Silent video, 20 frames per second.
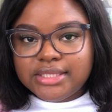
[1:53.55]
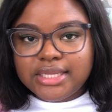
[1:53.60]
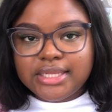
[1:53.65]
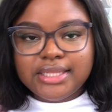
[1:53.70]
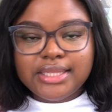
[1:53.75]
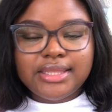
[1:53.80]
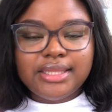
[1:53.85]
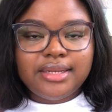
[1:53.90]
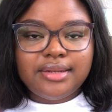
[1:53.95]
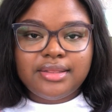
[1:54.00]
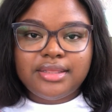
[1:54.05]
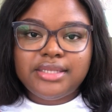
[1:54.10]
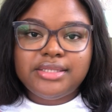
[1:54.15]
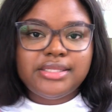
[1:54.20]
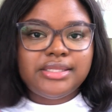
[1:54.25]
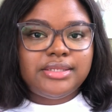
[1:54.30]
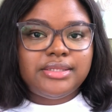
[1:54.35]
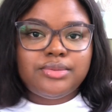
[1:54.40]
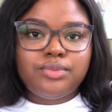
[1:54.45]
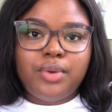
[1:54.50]
And this
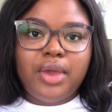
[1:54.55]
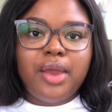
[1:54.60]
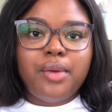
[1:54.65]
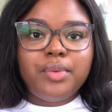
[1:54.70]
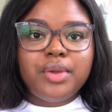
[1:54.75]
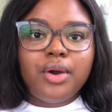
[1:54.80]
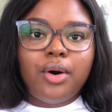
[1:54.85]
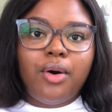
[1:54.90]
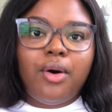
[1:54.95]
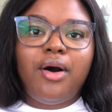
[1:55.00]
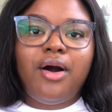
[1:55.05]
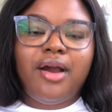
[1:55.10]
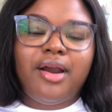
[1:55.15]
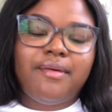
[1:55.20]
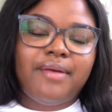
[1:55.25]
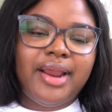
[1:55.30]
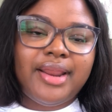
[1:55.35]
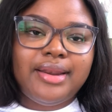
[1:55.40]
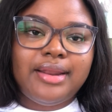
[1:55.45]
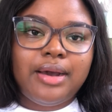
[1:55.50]
is where we all
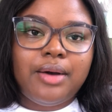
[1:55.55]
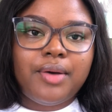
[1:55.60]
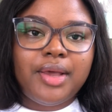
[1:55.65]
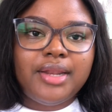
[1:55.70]
are right now.